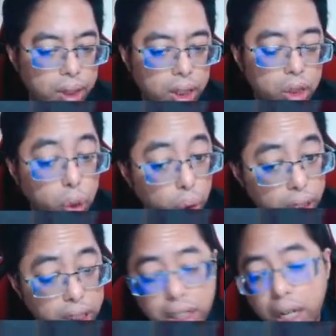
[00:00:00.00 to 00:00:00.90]

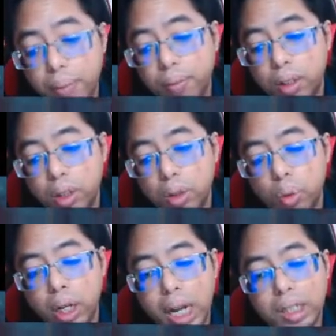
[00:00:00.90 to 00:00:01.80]
thorny shape
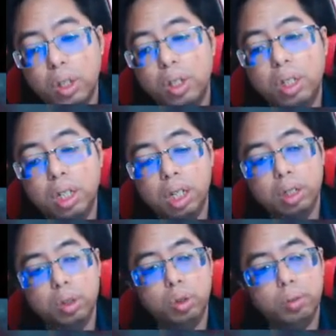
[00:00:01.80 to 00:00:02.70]
to latch on
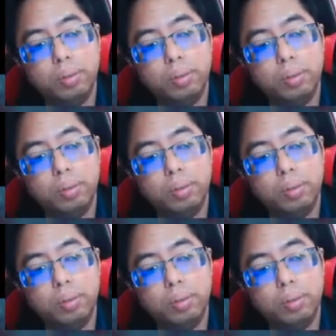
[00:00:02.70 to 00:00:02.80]
to